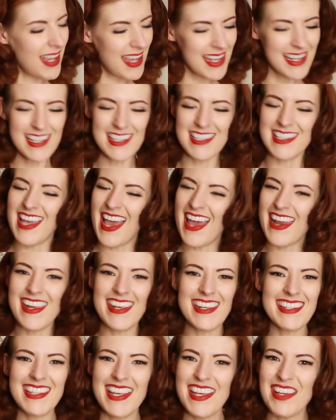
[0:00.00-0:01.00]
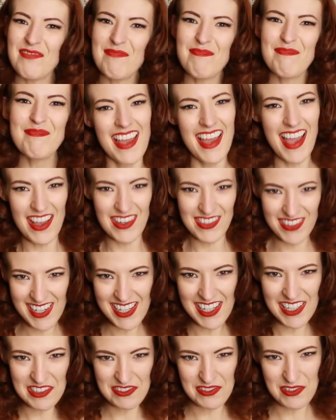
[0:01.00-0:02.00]
It is that easy. I
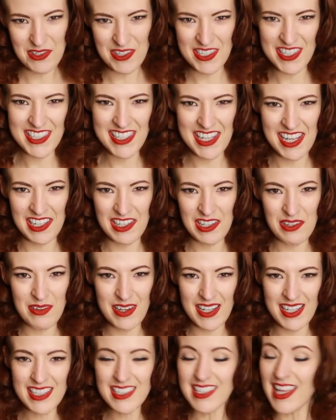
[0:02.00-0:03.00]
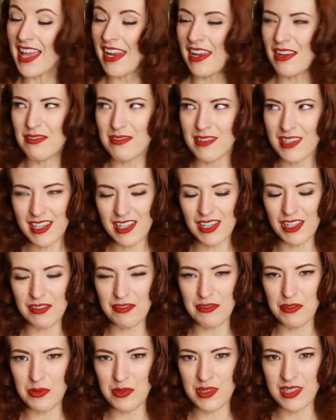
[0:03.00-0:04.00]
really look forward to seeing who wins, and I really look
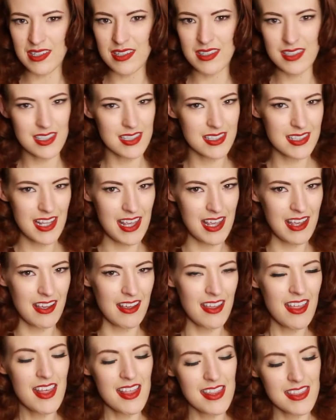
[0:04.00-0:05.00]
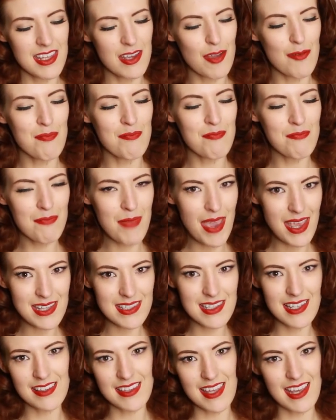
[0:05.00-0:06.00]
forward to seeing the
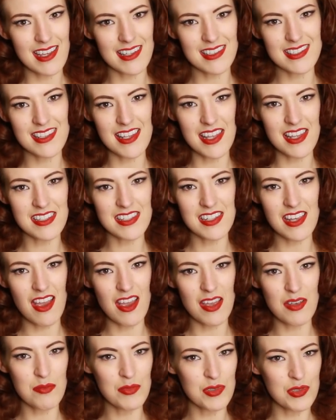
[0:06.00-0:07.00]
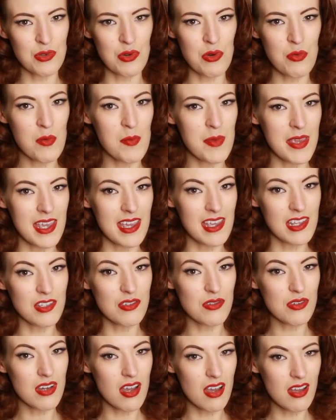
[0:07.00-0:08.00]
amazing things that I'm sure will be in
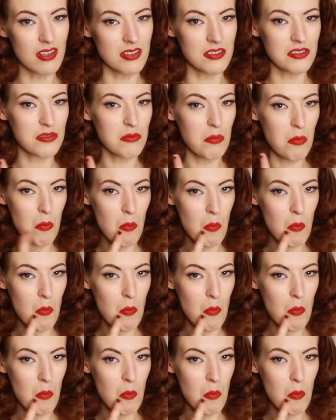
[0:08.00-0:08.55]
your comments.